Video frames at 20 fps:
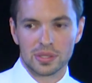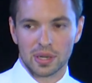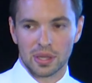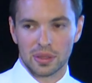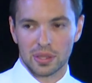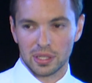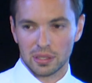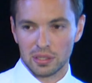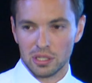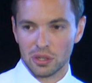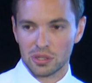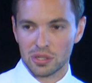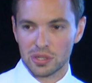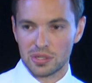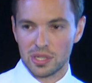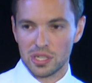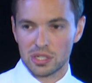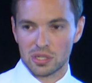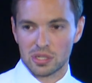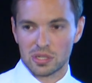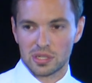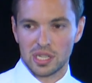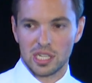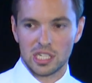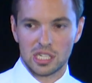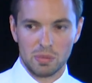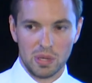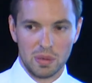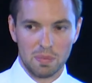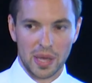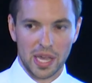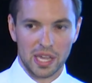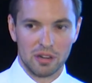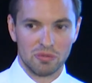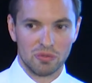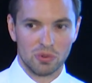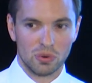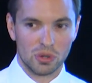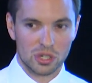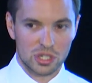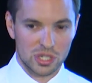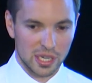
and I think decisions need to be made for